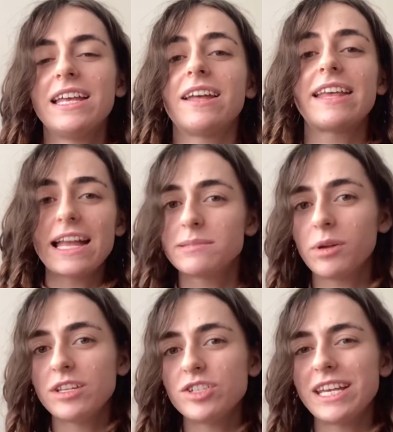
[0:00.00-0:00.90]
Now the
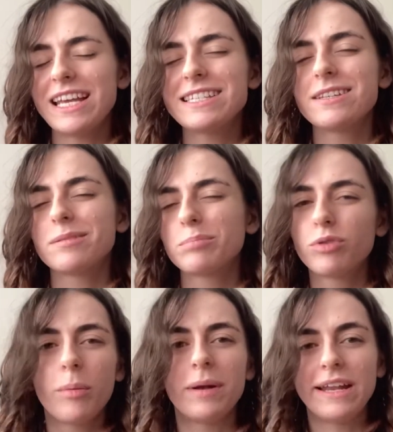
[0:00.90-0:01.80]
etymology isn't
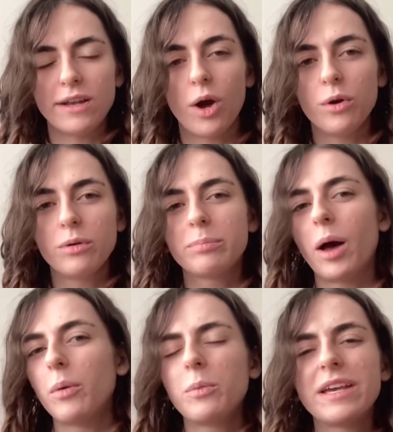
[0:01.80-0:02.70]
properly known,
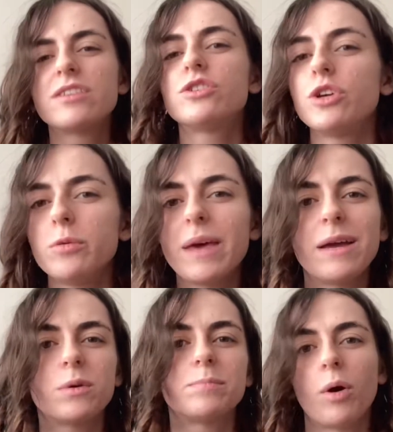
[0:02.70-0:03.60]
but we assume it
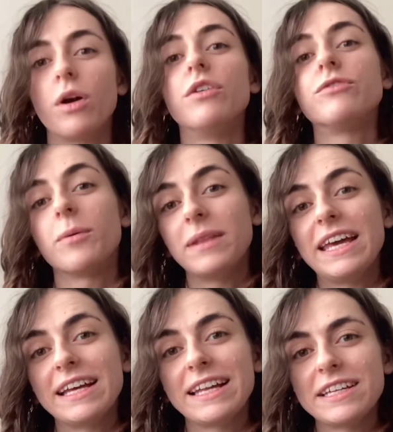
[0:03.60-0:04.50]
was borrowed from the
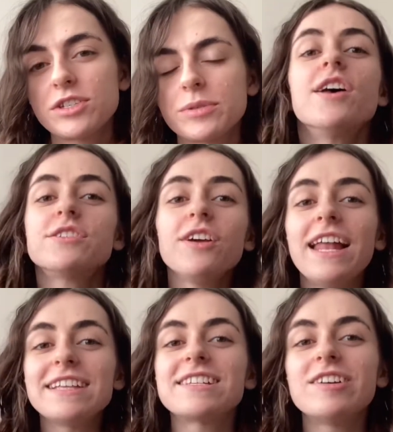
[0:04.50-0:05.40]
English. So
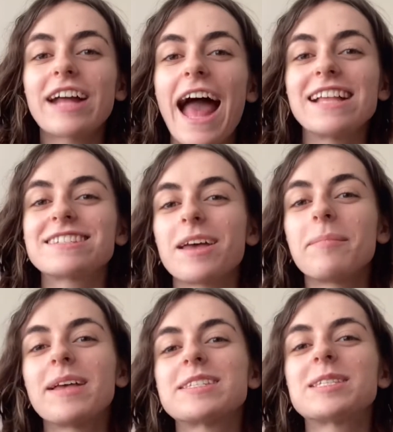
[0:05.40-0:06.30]
let's look at some
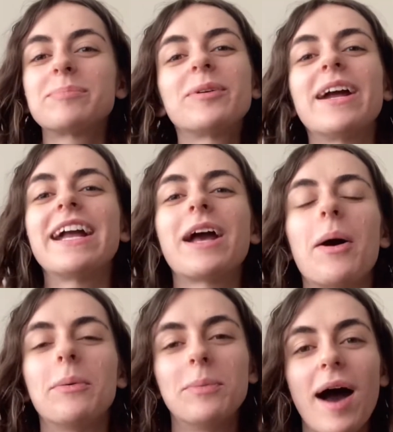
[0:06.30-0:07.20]
spring
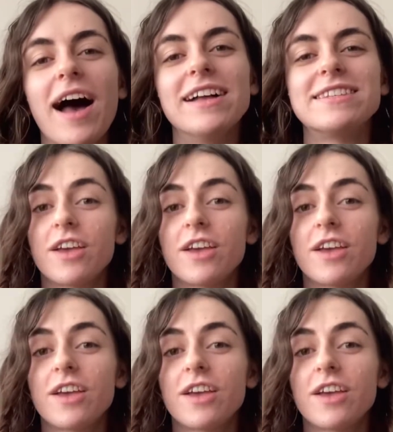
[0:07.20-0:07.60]
words.